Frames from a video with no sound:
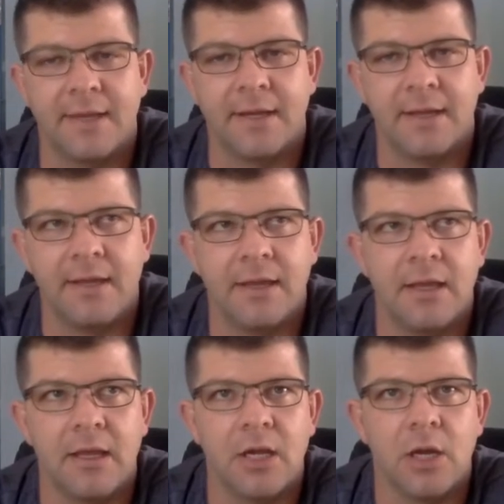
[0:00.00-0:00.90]
And I
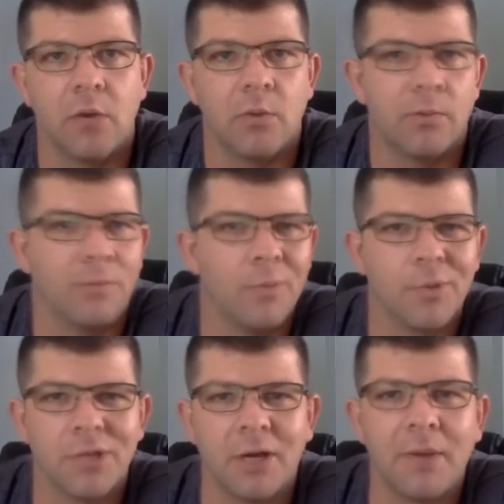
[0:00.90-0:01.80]
think, when we're
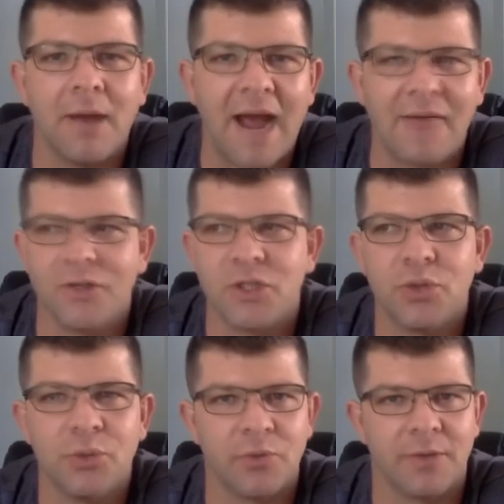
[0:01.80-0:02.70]
talking about average
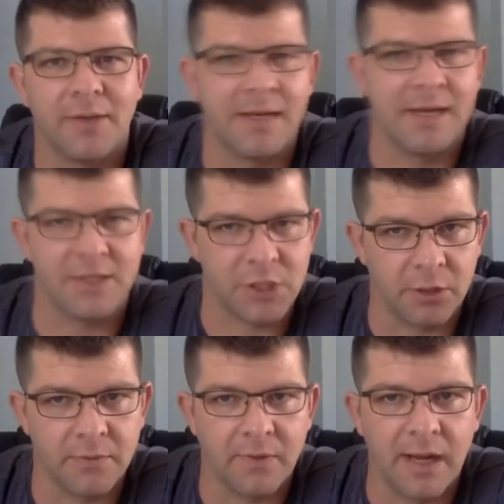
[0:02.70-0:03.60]
tools, right, the guy
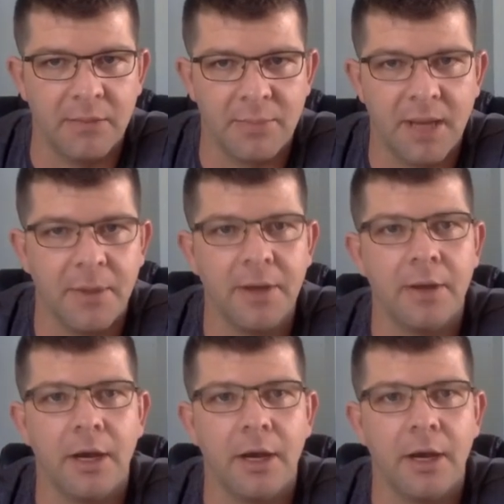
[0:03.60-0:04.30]
started for Alabama.